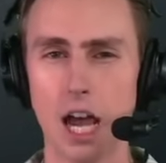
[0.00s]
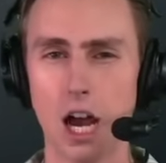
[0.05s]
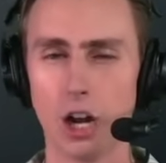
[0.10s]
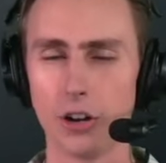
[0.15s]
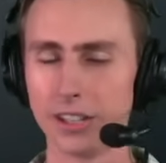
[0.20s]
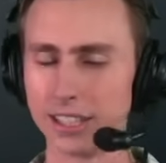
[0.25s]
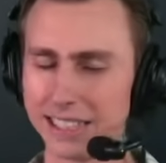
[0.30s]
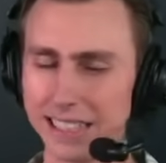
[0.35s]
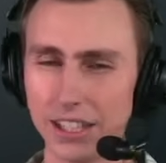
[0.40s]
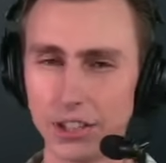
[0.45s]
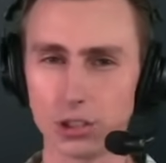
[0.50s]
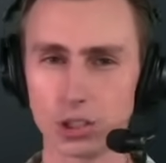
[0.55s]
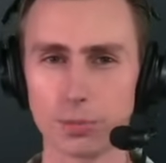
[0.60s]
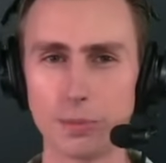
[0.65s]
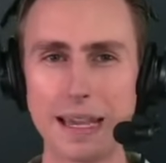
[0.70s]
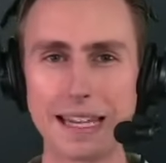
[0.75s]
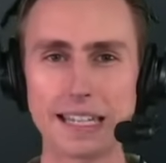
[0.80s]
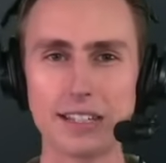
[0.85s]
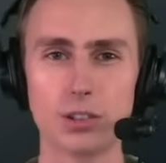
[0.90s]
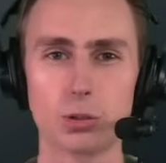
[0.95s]
Are the Steelers
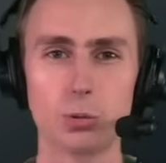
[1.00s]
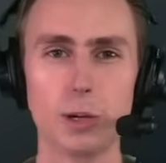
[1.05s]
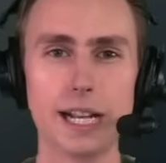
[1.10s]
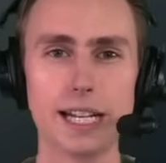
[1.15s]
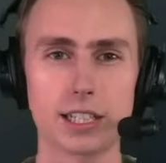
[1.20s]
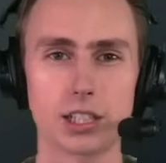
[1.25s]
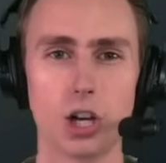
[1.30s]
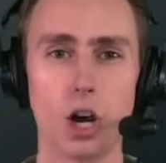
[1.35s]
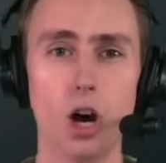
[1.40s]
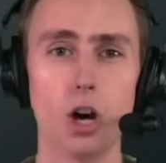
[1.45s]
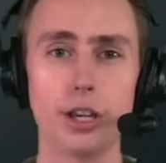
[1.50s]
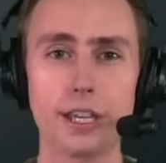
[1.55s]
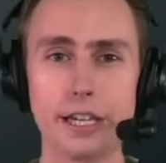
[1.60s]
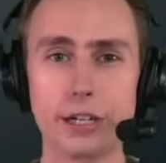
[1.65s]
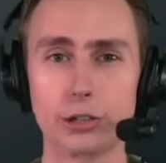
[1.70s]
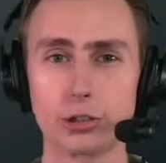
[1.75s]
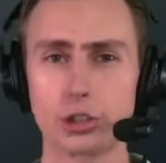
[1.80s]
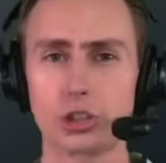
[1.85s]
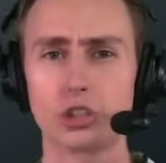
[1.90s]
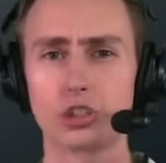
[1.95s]
making the right call
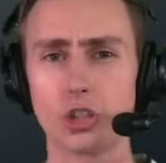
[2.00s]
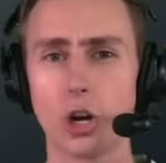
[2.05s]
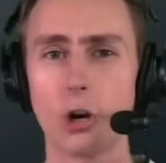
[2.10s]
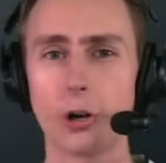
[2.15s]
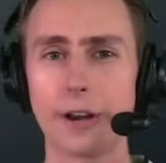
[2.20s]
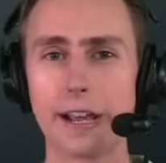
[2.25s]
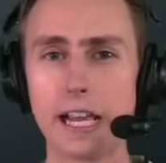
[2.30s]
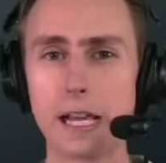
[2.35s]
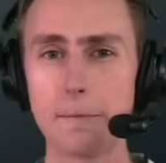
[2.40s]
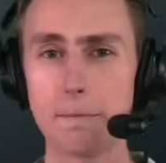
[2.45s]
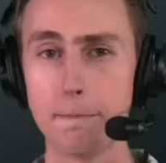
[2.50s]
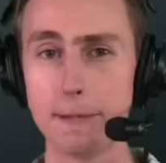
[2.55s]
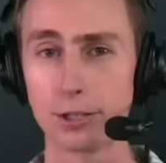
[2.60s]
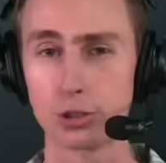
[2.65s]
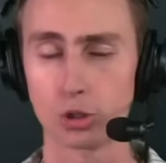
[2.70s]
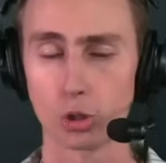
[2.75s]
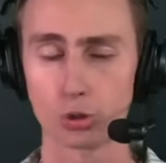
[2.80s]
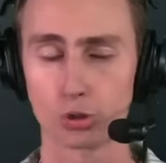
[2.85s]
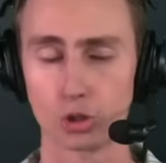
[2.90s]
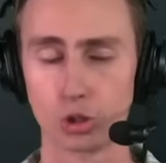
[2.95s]
here, starting
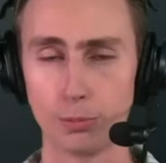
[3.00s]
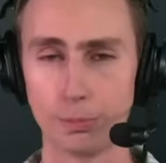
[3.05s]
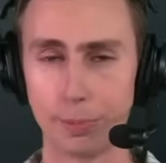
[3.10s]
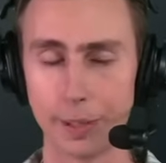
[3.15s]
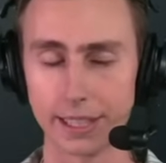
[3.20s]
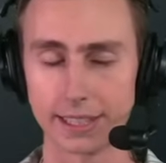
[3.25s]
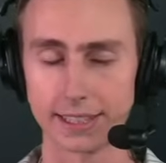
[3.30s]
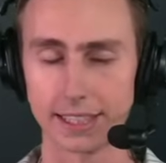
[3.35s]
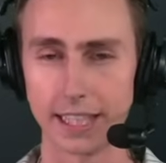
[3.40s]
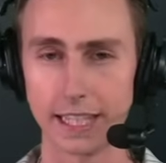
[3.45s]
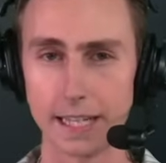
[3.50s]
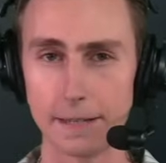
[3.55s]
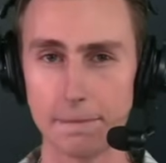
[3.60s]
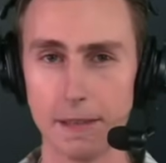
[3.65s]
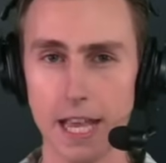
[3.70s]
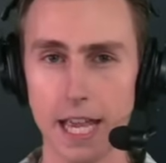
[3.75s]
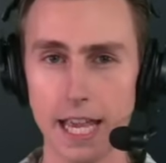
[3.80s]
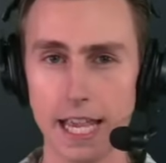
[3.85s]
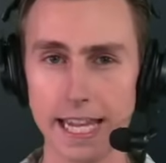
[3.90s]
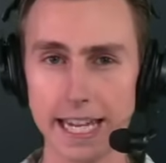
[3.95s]
Mitchell Trubisky
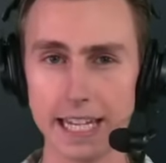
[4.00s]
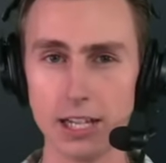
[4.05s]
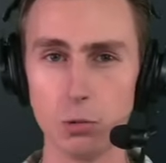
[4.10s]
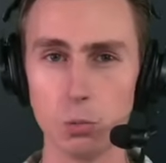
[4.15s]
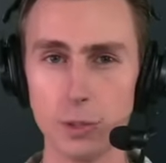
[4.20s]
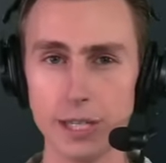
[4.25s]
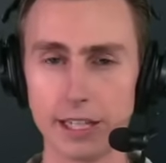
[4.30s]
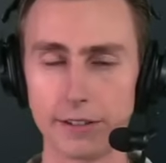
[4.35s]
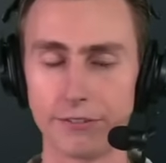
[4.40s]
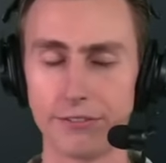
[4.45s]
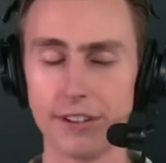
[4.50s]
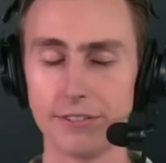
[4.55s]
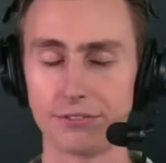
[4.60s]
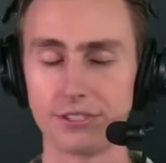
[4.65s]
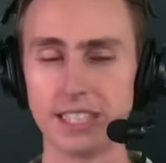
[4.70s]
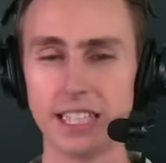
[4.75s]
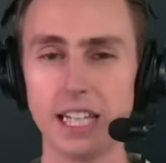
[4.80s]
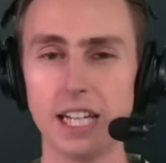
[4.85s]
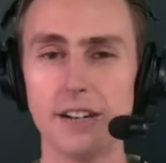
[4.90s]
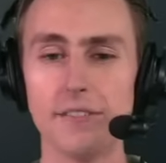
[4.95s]
in Week
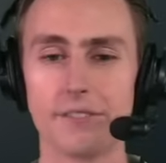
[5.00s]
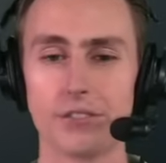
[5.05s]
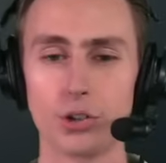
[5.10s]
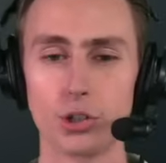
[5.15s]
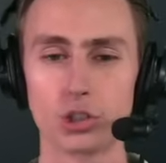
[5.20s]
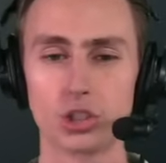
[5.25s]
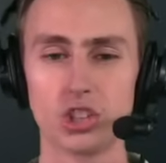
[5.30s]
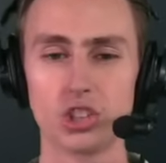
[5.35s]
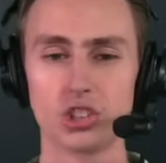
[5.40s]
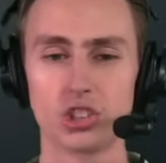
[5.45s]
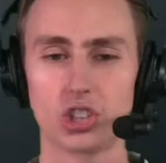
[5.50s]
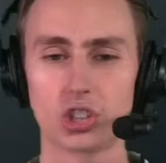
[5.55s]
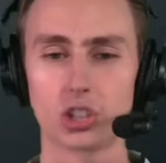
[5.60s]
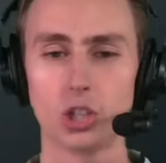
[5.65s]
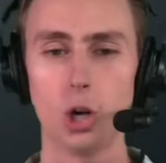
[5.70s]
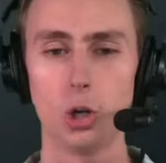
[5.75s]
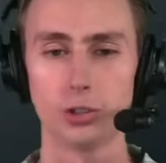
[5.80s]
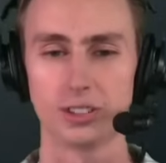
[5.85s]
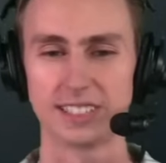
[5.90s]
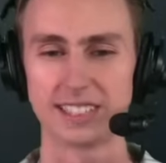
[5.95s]
15 versus the
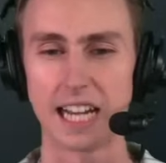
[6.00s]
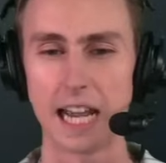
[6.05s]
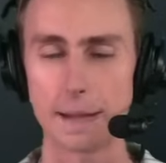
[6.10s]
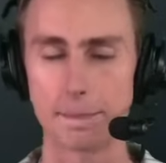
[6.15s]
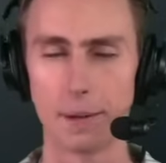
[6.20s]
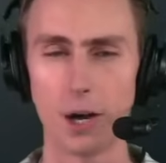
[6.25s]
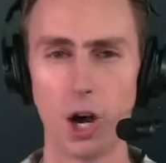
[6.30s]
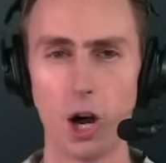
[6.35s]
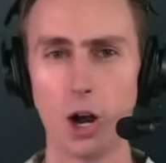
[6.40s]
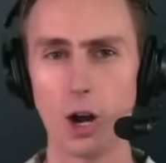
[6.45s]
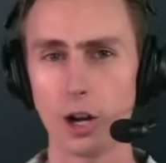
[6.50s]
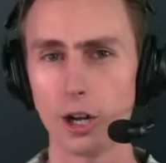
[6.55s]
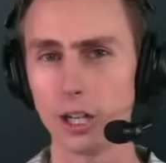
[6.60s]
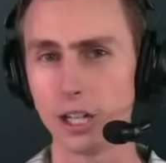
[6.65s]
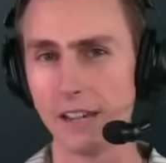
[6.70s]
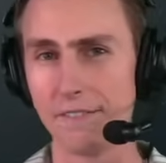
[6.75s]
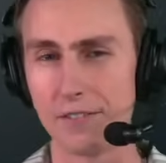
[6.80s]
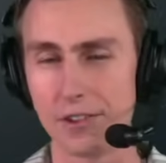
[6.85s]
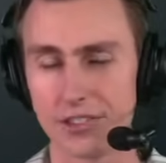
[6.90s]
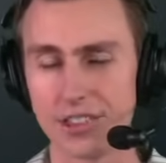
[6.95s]
Colts? Type R
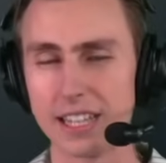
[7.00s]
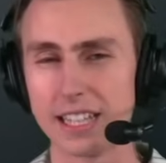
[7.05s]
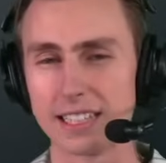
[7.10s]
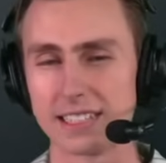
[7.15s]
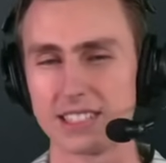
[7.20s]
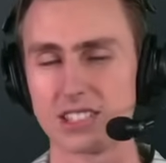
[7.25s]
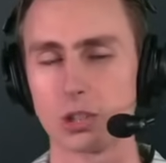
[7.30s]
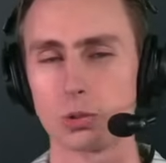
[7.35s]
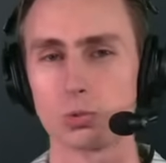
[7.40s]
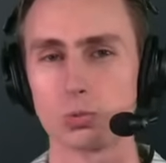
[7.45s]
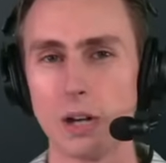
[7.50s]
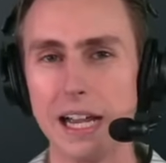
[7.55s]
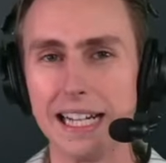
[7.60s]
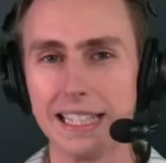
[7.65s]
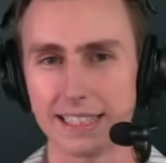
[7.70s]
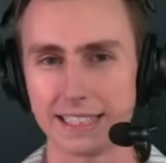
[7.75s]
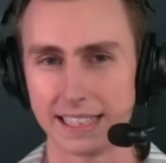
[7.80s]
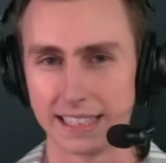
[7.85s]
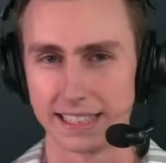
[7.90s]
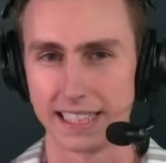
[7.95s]
if you think it's the
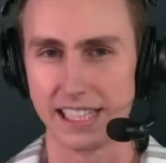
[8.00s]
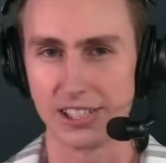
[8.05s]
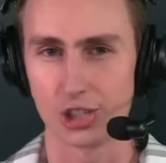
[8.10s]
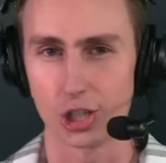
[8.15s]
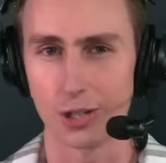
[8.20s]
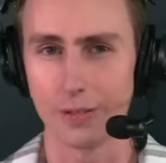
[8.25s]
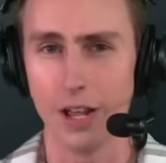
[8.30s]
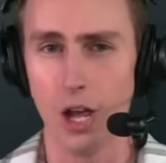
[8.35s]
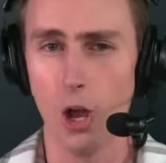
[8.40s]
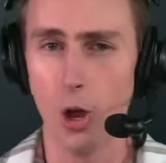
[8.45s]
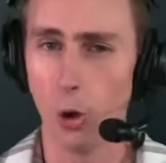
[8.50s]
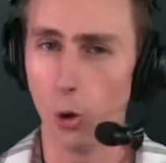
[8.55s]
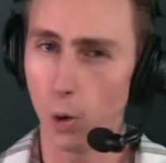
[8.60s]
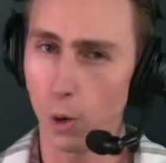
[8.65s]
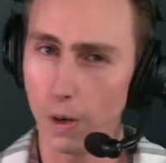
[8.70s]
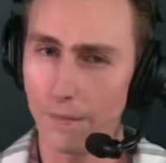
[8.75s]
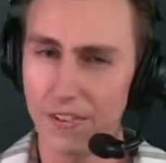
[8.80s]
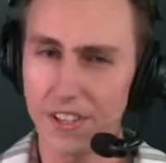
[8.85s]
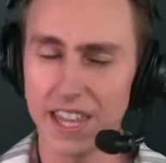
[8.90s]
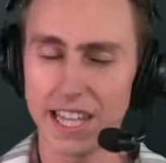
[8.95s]
right decision,
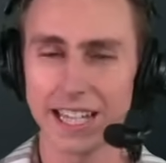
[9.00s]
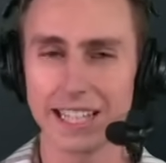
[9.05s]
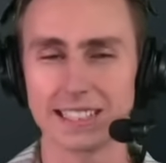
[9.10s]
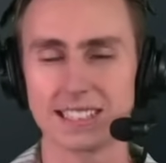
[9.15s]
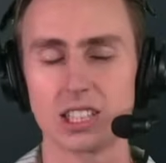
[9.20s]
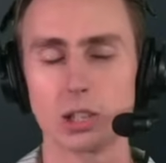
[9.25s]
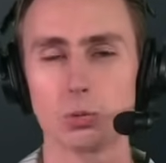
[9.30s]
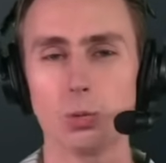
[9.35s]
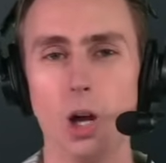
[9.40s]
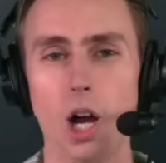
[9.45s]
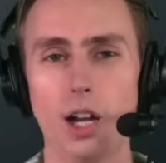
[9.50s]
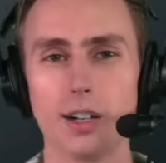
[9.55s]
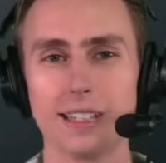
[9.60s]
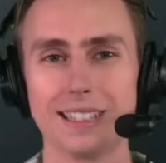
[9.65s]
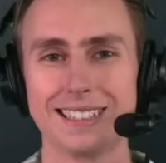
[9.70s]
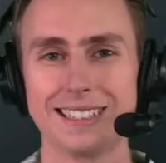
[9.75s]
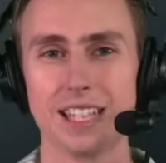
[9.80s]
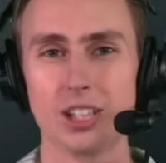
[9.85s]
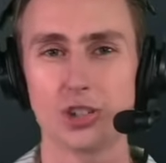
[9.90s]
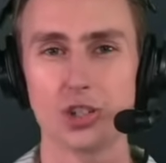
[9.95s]
or if you think it's the wrong
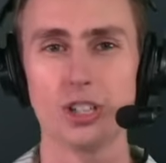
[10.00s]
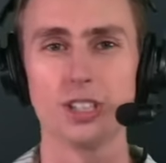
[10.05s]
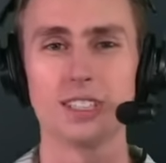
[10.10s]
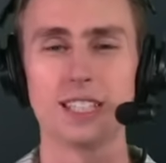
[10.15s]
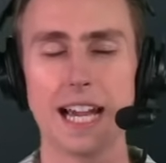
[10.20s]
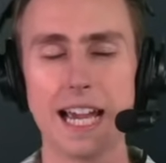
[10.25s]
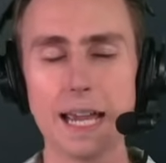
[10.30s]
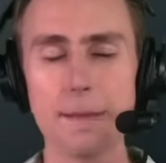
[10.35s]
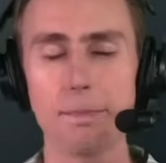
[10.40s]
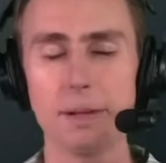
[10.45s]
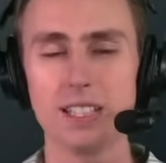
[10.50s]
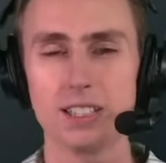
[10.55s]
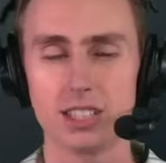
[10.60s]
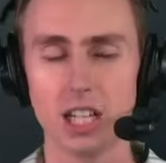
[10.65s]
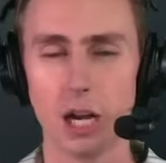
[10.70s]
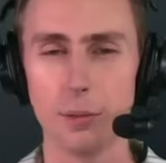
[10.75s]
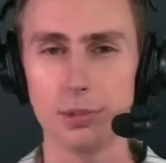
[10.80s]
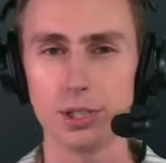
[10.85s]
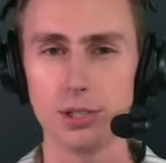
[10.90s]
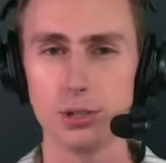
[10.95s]
decision, type a
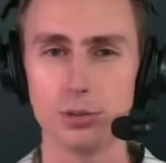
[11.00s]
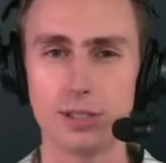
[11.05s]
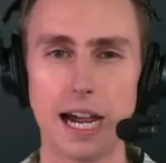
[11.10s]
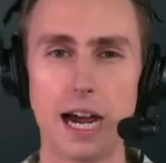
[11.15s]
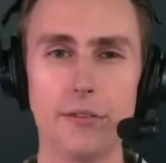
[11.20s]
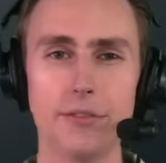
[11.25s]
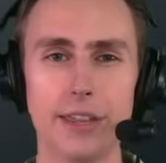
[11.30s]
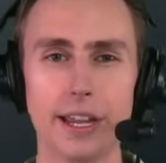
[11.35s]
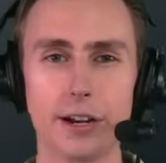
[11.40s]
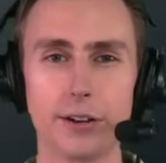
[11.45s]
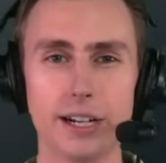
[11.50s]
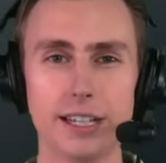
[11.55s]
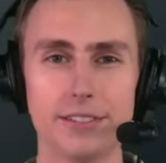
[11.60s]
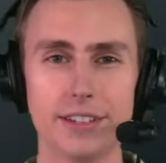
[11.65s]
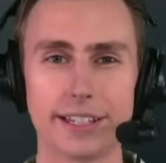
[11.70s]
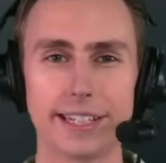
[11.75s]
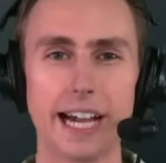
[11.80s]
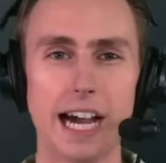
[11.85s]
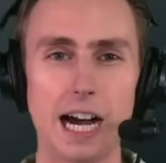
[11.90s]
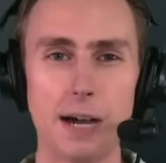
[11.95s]
W down there in
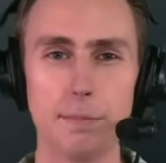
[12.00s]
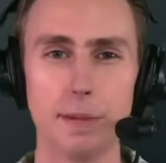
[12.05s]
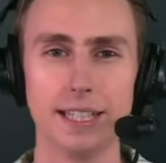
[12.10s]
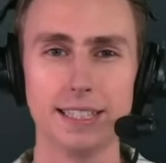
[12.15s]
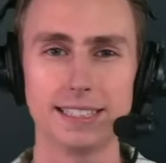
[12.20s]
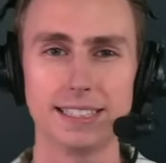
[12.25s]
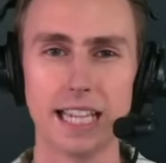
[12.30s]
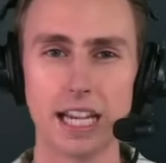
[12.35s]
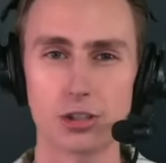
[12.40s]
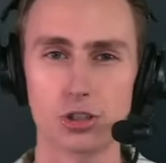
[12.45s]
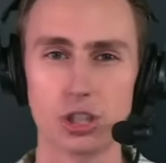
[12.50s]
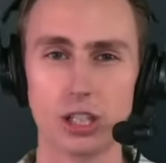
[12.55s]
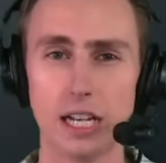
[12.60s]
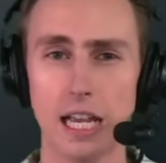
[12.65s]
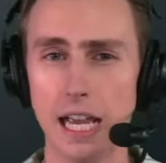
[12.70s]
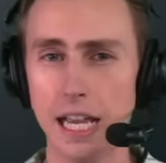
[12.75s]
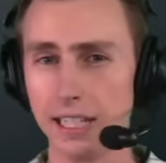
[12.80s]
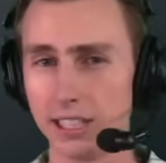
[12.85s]
the comments section.